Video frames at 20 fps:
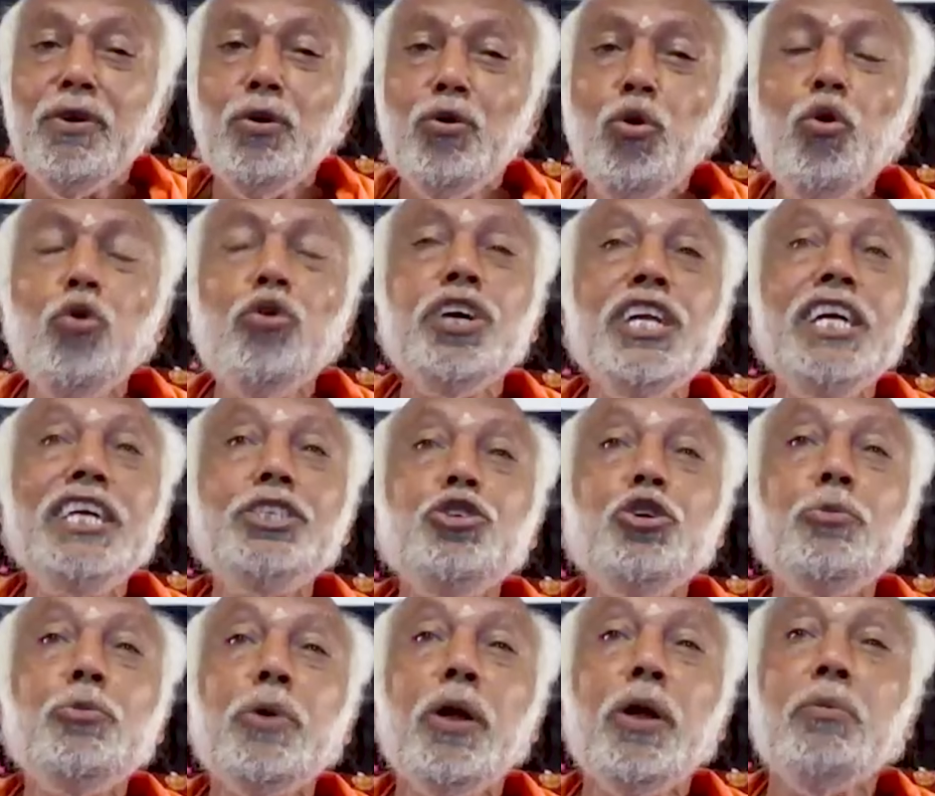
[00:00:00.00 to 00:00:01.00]
who
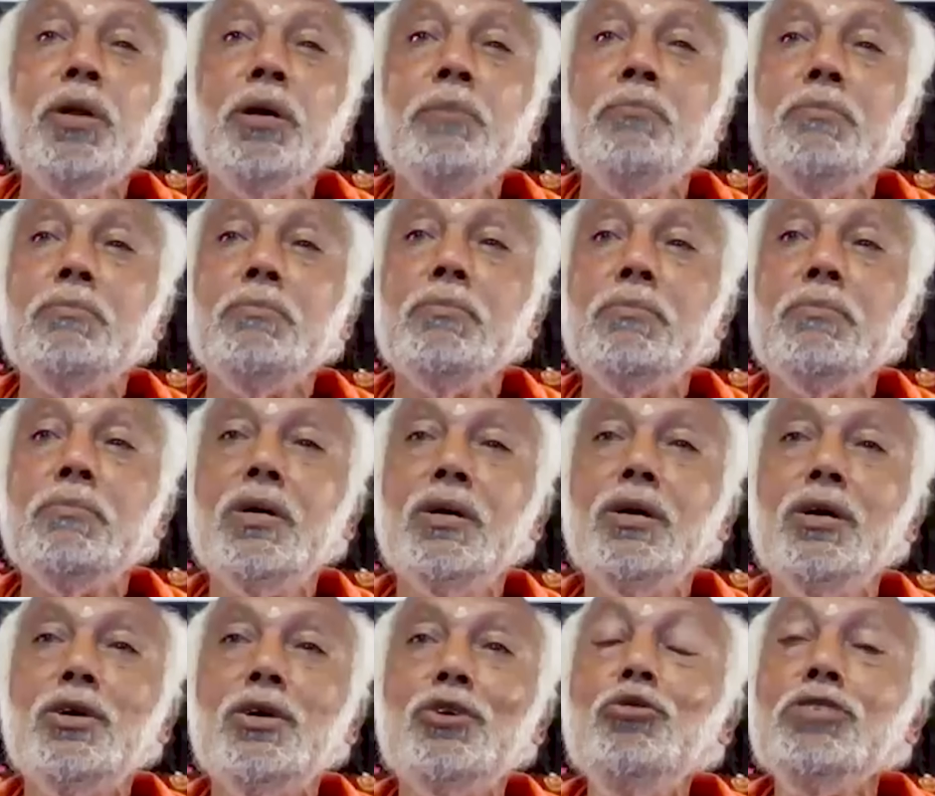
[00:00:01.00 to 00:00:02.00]
creates your problem?
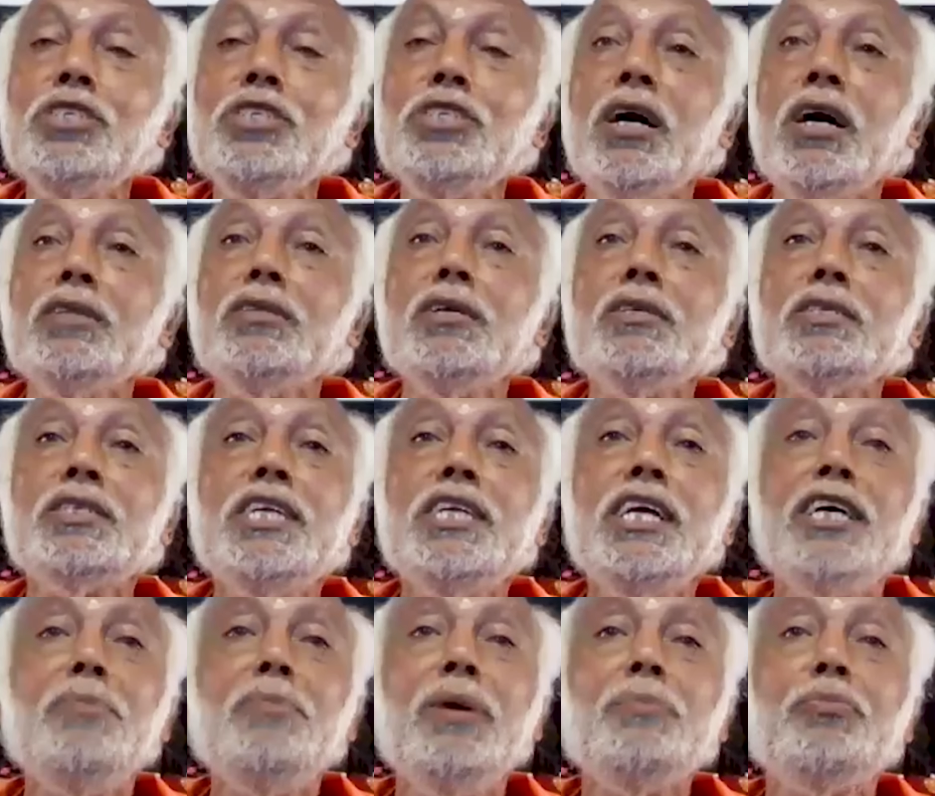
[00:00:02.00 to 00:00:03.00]
Don't say others
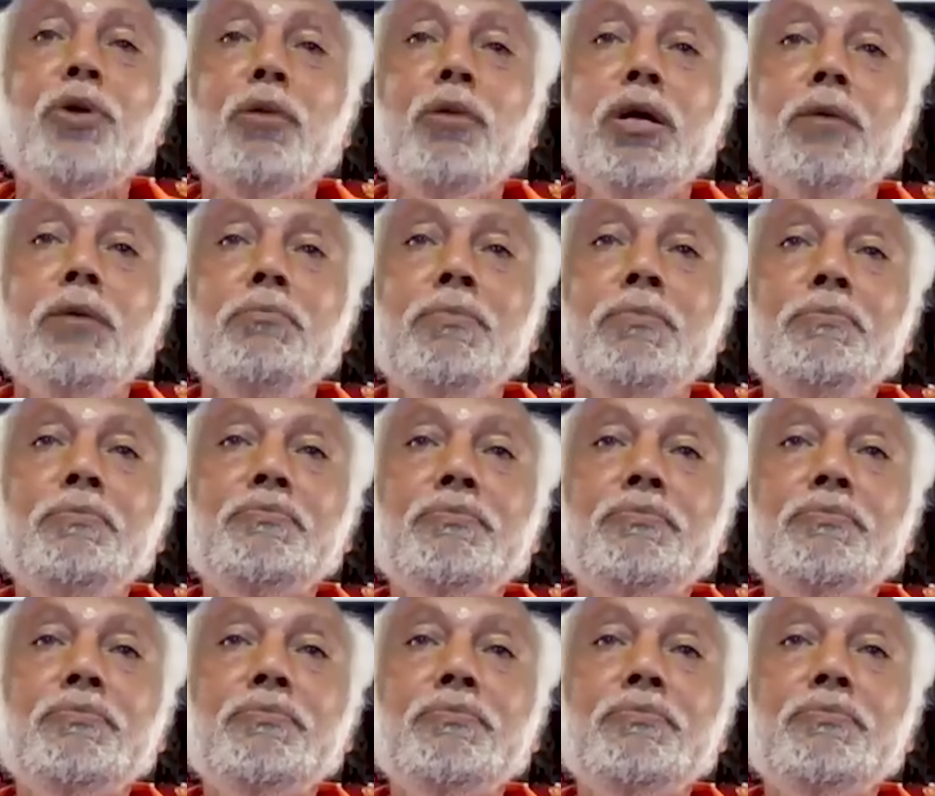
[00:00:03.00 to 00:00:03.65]
create my problem.